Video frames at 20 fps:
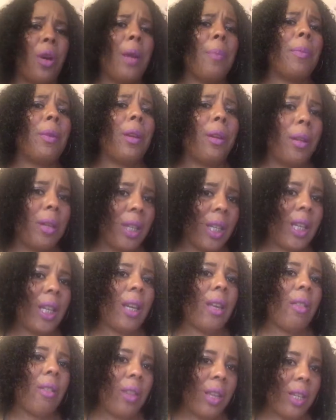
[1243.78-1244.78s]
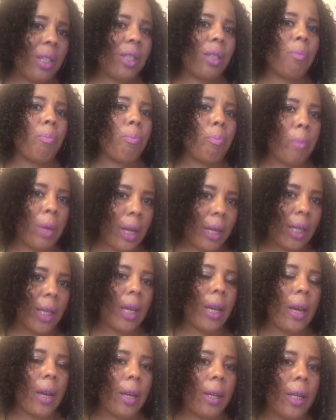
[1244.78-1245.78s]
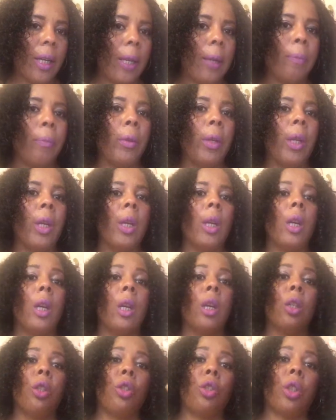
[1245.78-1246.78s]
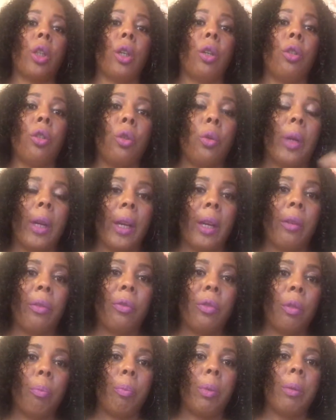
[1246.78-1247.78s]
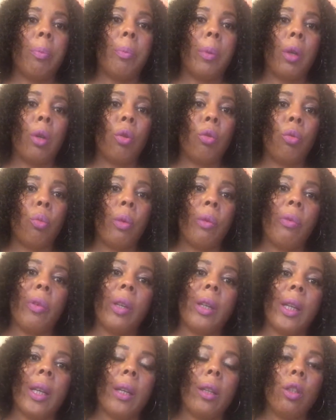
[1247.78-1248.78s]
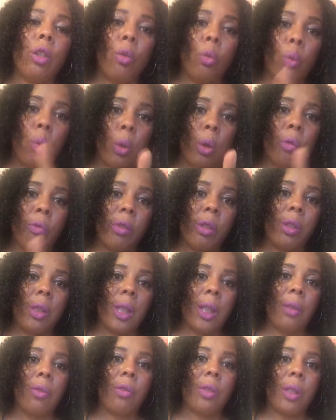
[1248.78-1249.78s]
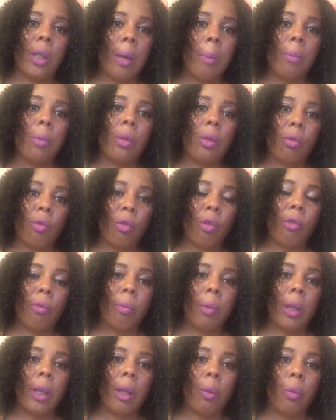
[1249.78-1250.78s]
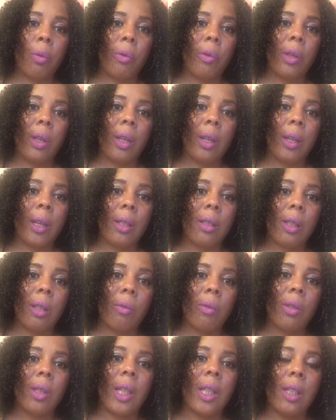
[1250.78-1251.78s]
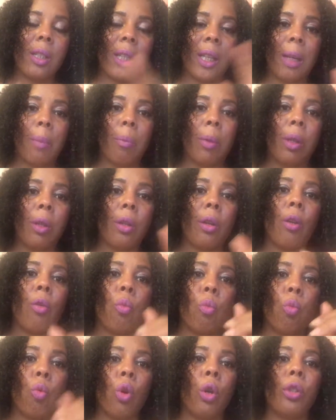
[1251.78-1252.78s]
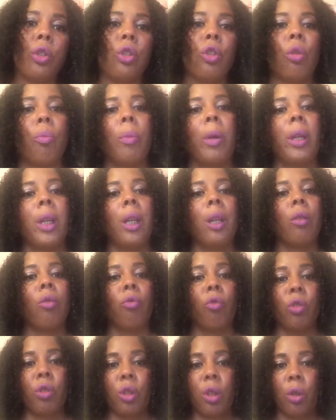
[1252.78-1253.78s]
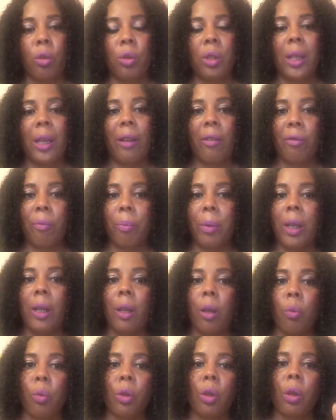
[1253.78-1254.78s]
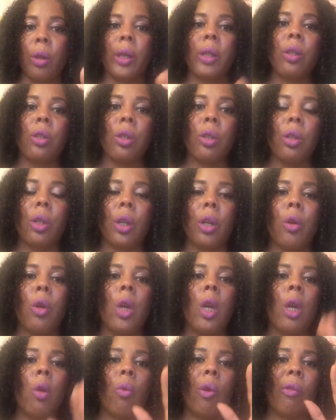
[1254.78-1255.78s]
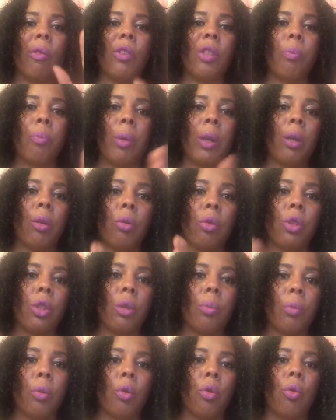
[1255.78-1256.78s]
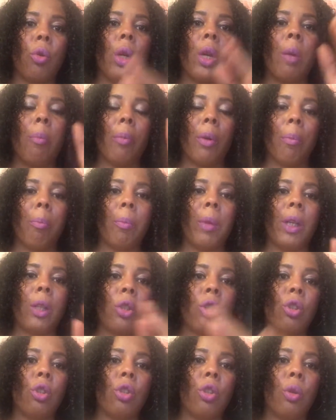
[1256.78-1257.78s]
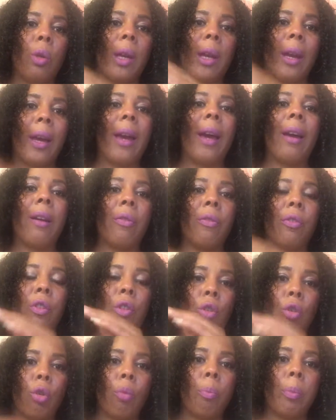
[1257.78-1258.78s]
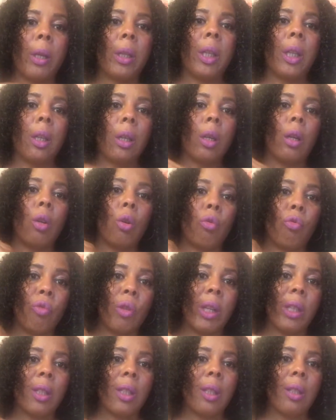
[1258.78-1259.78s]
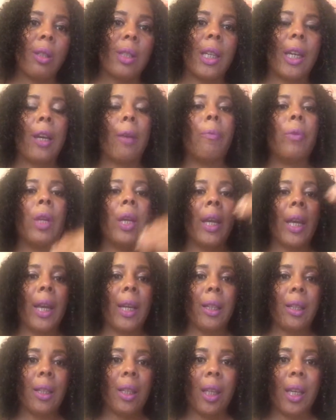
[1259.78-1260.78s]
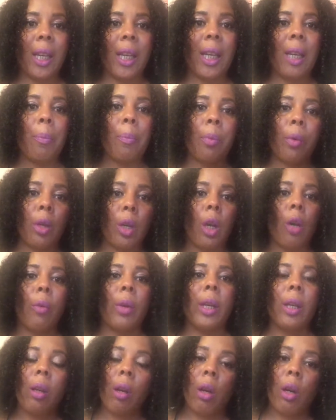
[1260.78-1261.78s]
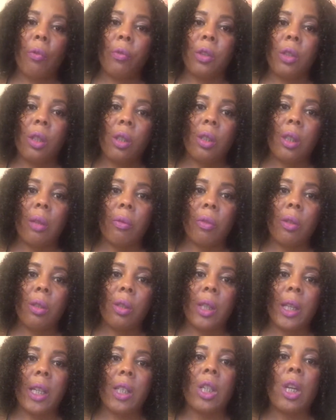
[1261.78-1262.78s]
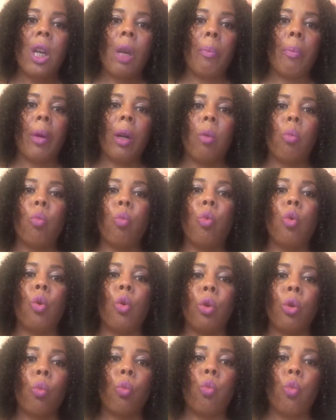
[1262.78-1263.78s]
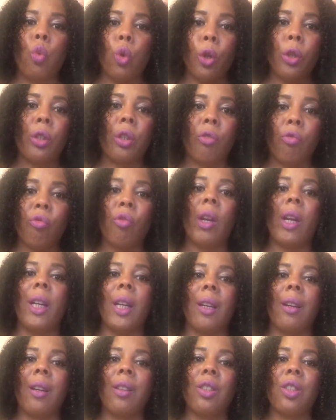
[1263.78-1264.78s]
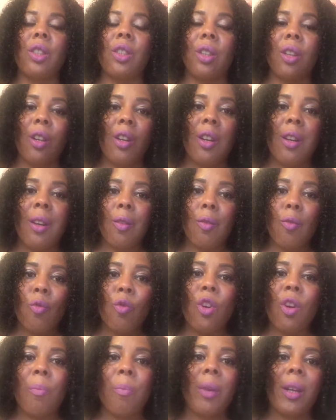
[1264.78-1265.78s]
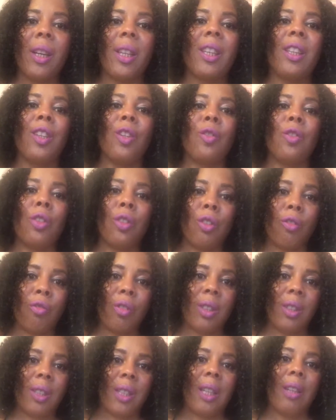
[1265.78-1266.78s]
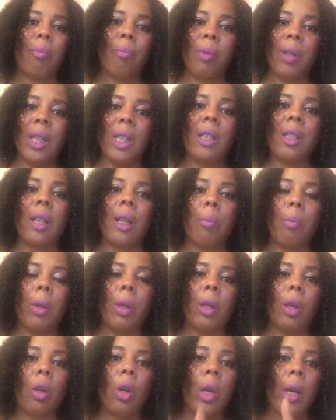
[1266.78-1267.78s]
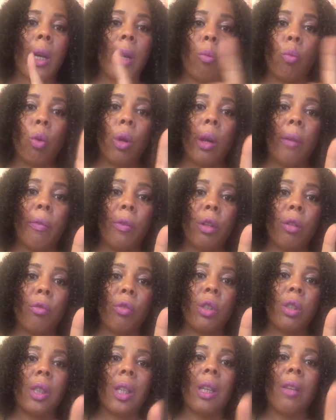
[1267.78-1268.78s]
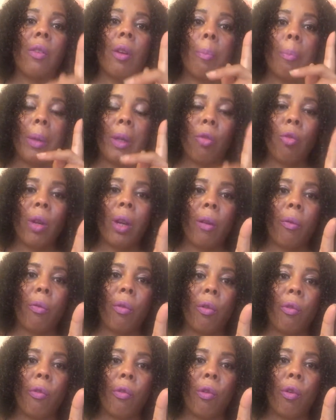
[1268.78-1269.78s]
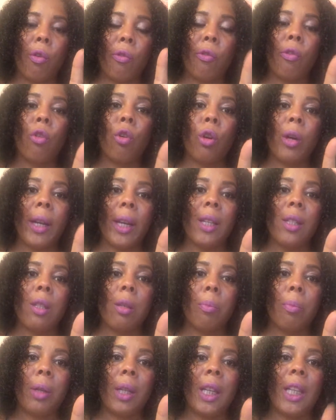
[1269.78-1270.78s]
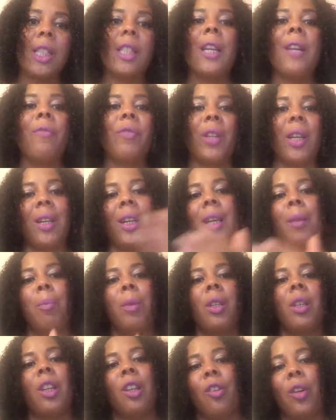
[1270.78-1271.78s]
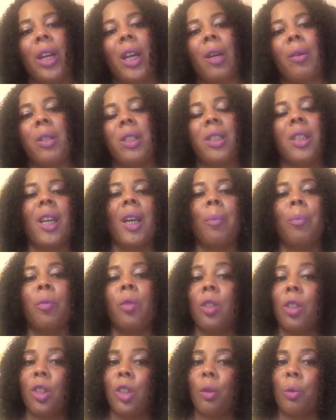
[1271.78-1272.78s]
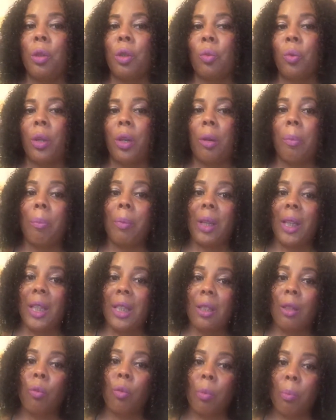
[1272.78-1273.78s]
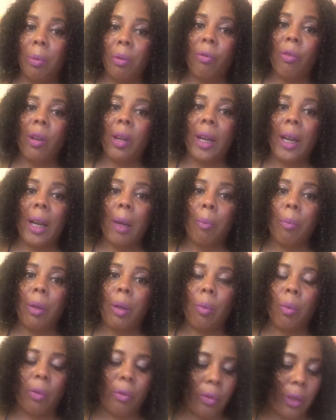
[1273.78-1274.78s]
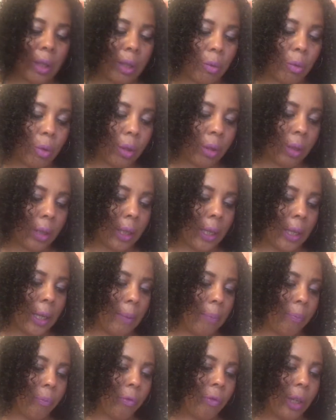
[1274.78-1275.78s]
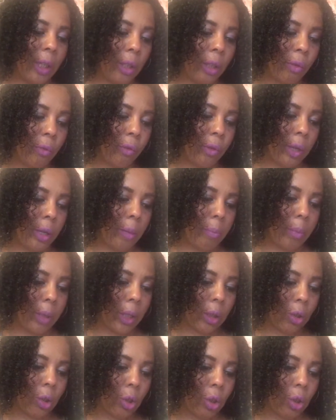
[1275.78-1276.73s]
I'm going to get this money, honey. So you have to be bold within it. You will receive some sort of money within the next 7 days. Let me know what your money results have been. I would like to know whether it's big or small, but make sure you have your money goal written down and keep going after the 7 days. But I would really like to know what money you do receive. Please let me know. And whatever you receive, be grateful for it, please. And let me know how it's come to you as well, please. I would be very happy with that one, okay? Thank you very much.